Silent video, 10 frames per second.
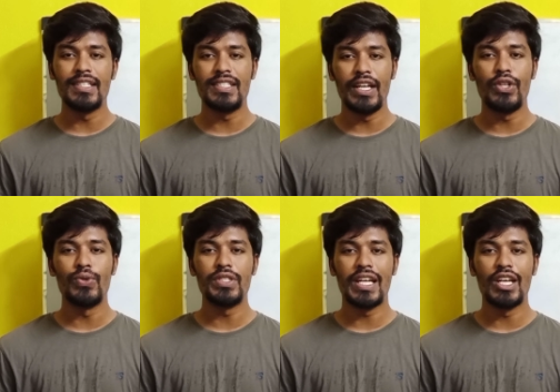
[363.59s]
then, stay
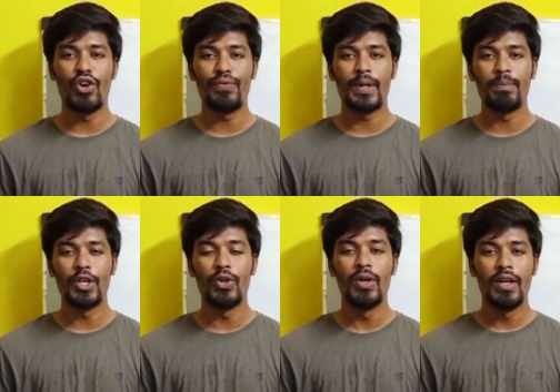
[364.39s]
tuned. Signing off from
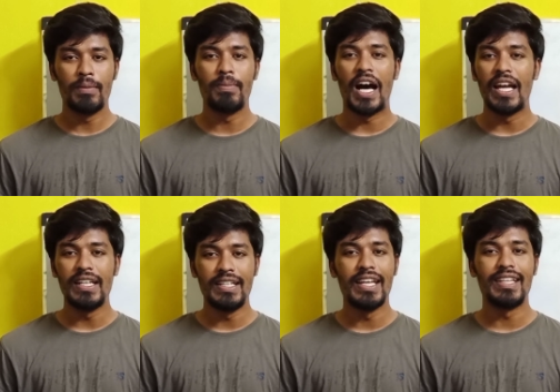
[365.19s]
you. Bye.
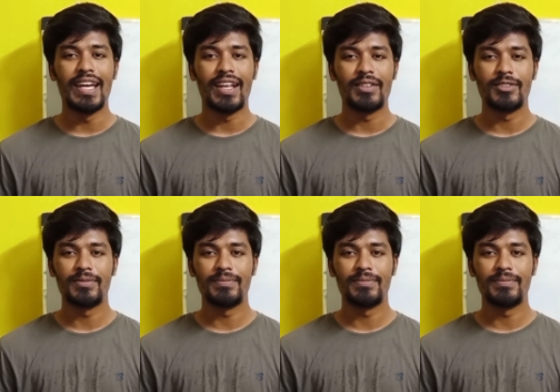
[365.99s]
Take care.